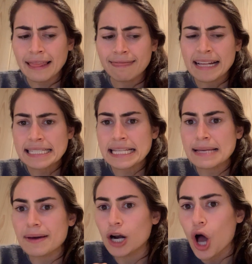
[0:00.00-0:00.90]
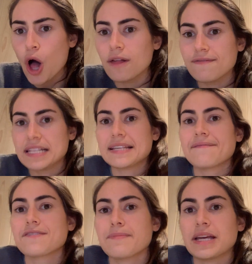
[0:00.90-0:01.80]
Let's think about all of this
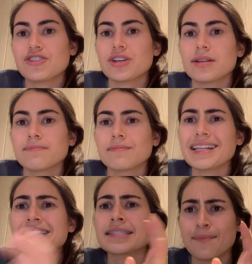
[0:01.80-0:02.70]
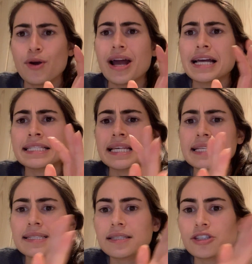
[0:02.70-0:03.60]
information. Let's summarize this.
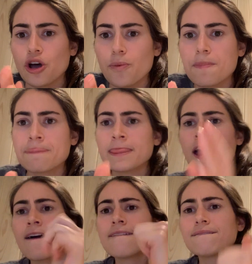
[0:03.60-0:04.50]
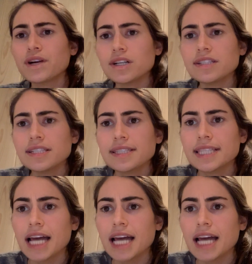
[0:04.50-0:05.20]
So first, the